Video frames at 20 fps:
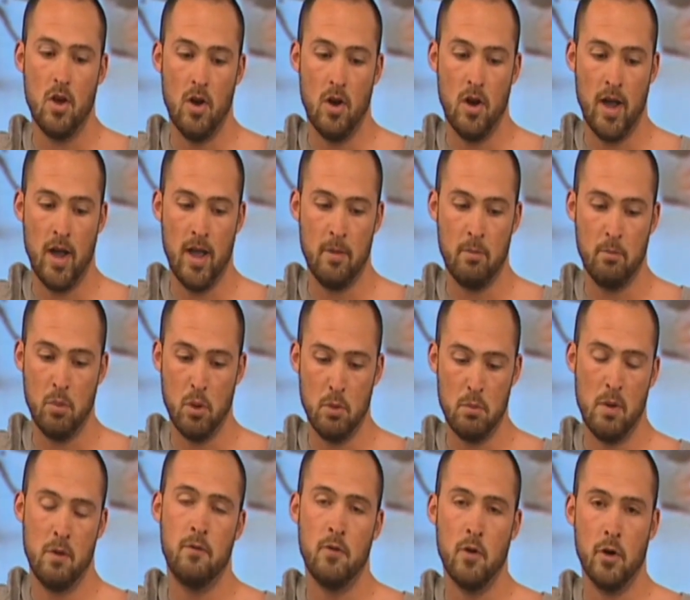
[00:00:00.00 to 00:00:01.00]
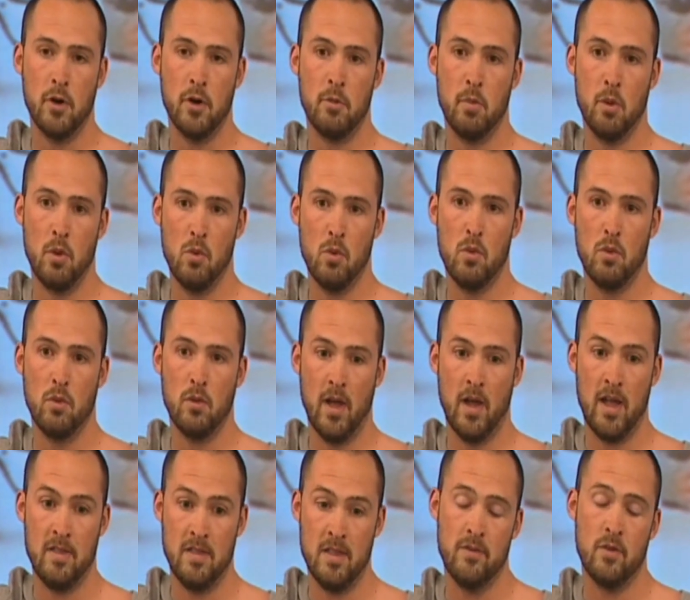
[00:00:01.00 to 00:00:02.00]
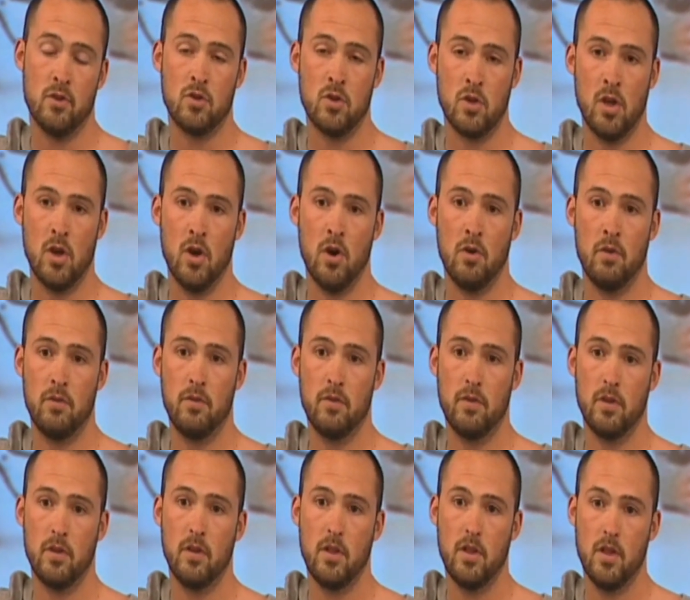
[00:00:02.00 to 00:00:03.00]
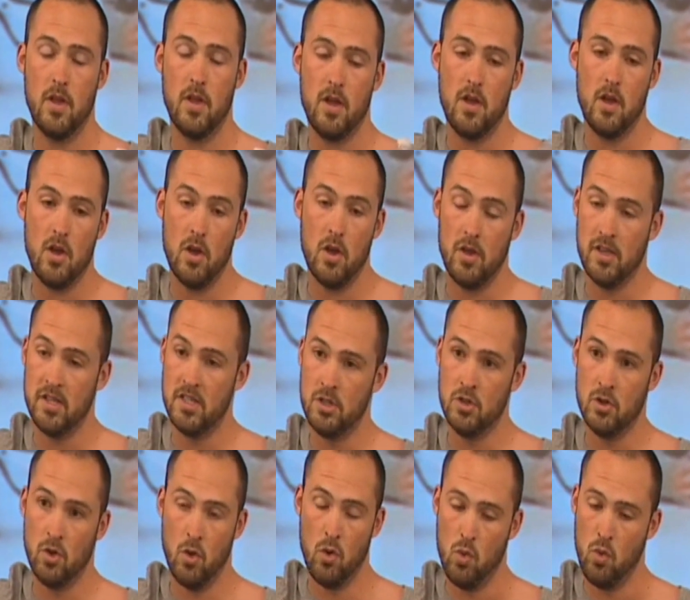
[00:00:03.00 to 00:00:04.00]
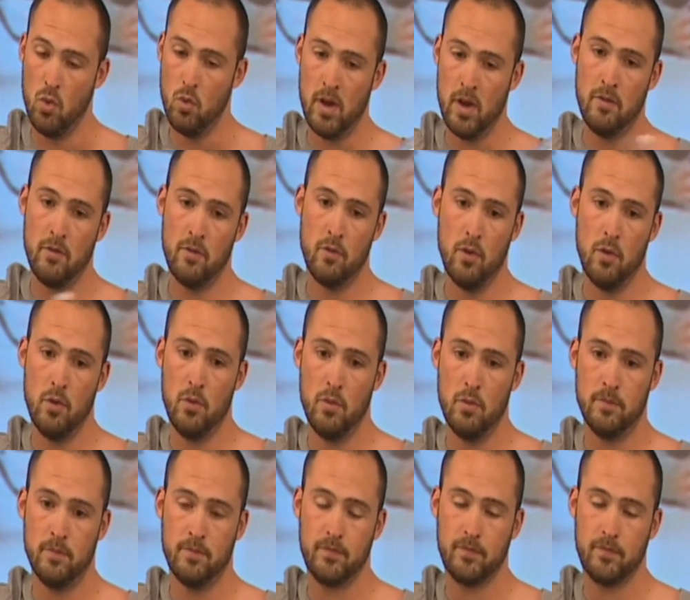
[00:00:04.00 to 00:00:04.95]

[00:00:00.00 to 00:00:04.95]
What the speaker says: I put my foot on a ball and never took it off. This is all the way through.